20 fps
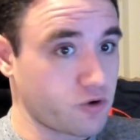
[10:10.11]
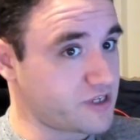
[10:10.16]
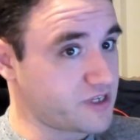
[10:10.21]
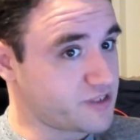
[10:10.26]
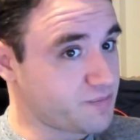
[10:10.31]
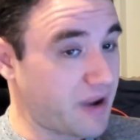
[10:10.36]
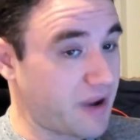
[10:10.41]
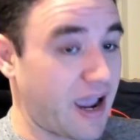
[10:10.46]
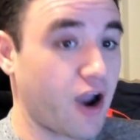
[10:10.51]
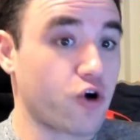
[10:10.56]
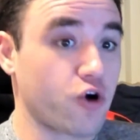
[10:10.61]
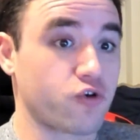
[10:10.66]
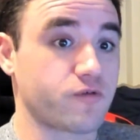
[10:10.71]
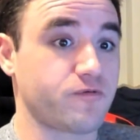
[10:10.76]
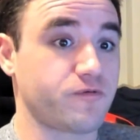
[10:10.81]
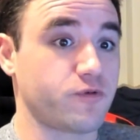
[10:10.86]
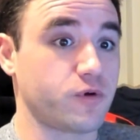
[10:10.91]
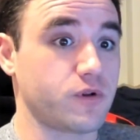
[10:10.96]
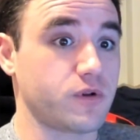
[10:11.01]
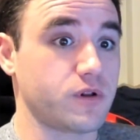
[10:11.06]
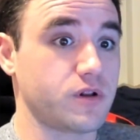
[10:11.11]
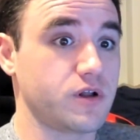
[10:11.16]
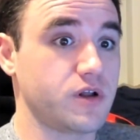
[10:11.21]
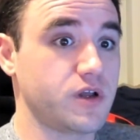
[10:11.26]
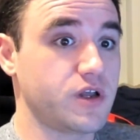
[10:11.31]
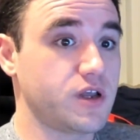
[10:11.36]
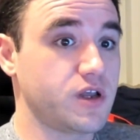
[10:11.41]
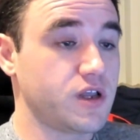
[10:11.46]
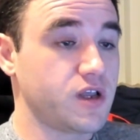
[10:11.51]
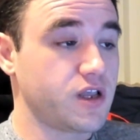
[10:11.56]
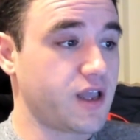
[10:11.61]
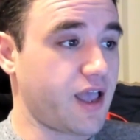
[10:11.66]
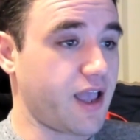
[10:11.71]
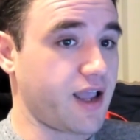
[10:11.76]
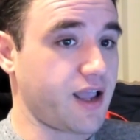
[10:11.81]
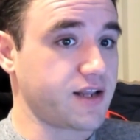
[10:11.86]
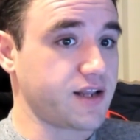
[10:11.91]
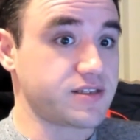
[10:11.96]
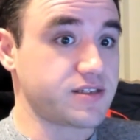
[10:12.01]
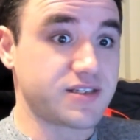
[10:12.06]
as powerful
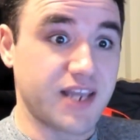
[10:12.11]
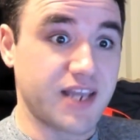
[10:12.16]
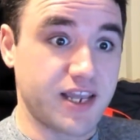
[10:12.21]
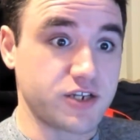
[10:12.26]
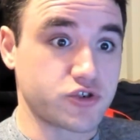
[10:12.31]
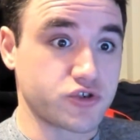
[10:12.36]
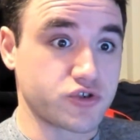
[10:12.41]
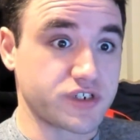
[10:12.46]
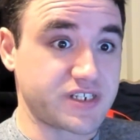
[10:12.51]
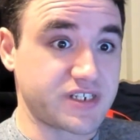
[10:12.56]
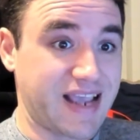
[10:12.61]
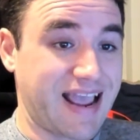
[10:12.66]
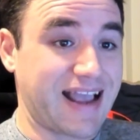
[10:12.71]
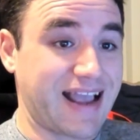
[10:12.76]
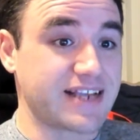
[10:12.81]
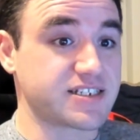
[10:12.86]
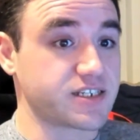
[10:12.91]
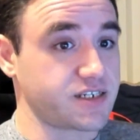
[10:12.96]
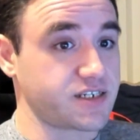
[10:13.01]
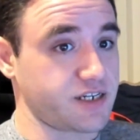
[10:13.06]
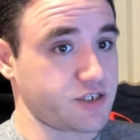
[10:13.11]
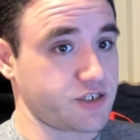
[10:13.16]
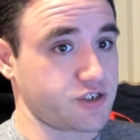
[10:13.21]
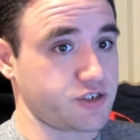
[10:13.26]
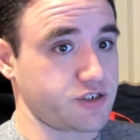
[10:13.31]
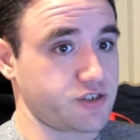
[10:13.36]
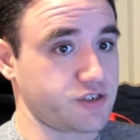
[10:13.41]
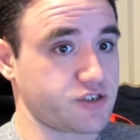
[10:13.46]
and dangerous as addiction.